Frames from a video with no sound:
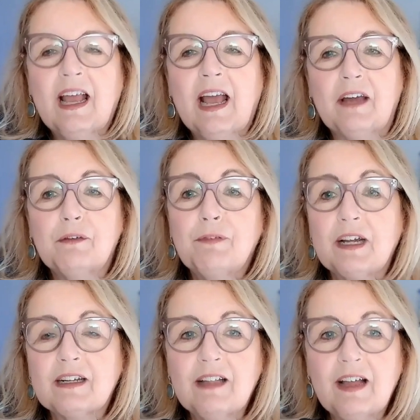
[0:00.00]
how to
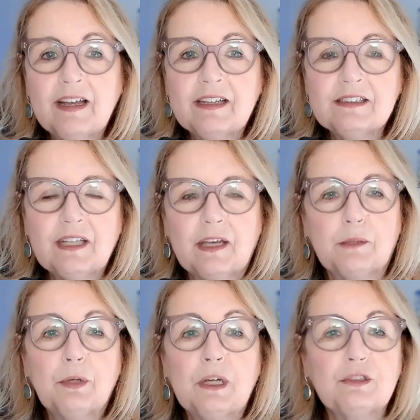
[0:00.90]
find clients, how to
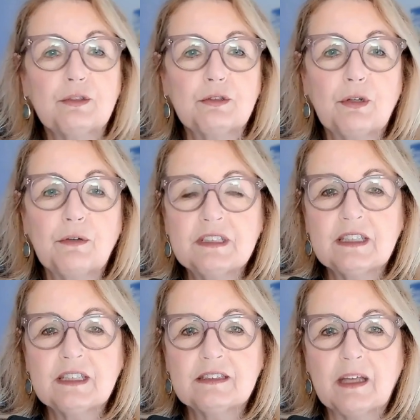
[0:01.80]
price your services,